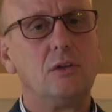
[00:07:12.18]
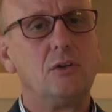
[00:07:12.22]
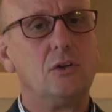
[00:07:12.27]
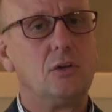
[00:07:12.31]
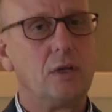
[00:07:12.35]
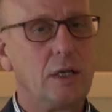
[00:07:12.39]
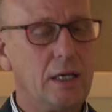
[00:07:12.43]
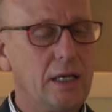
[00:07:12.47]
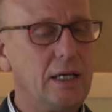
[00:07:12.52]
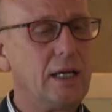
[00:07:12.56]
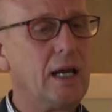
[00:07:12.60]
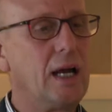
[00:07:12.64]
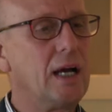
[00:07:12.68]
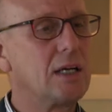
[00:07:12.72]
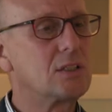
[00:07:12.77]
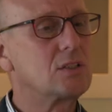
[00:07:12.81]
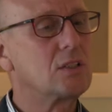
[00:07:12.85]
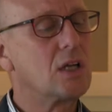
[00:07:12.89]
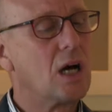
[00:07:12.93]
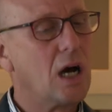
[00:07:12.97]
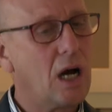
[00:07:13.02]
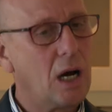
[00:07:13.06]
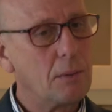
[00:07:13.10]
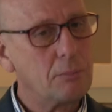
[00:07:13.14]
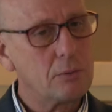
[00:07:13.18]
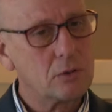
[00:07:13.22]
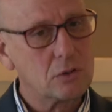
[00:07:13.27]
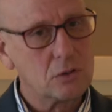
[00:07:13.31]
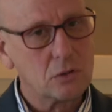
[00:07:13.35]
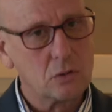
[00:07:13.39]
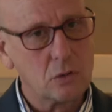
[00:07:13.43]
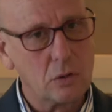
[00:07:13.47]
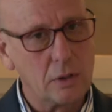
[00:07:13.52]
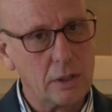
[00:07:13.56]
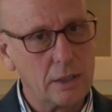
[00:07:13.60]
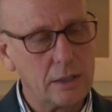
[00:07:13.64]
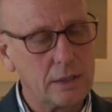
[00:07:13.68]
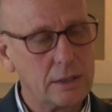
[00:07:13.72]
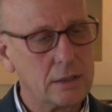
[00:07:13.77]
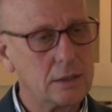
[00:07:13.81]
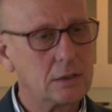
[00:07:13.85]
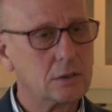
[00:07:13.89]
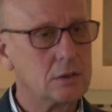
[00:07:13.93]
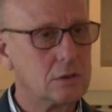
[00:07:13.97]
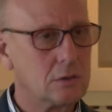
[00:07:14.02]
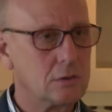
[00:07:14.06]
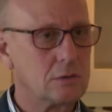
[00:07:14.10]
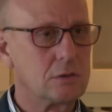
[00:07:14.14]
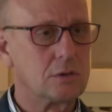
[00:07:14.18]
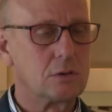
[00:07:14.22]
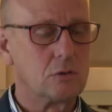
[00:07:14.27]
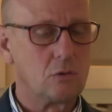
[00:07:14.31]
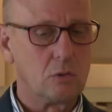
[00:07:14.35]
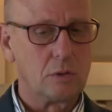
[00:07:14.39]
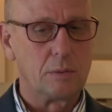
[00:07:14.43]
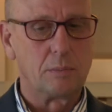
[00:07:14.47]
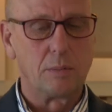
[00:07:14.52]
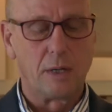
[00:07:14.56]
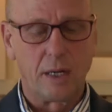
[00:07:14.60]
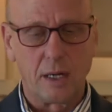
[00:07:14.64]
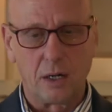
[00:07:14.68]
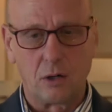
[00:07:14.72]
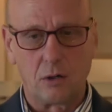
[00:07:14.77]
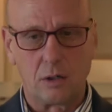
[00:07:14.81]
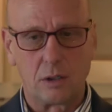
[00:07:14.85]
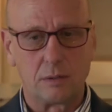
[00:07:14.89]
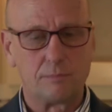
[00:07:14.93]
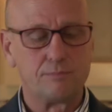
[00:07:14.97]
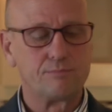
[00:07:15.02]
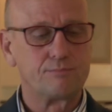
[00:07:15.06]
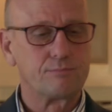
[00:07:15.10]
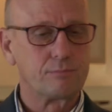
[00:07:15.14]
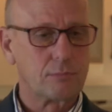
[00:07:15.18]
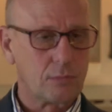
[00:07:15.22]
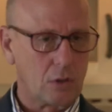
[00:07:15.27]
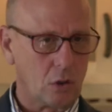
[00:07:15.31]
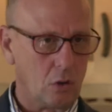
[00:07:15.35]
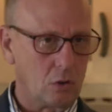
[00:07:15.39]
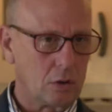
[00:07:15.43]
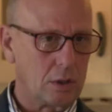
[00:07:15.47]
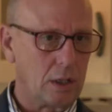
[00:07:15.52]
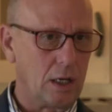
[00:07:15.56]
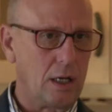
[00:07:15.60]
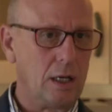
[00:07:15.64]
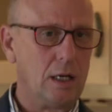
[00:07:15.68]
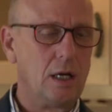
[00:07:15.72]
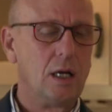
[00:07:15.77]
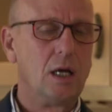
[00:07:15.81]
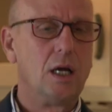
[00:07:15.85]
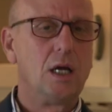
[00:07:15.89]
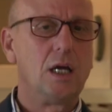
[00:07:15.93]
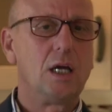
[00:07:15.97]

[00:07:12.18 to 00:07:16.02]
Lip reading: he has the opportunity to repair it, okay?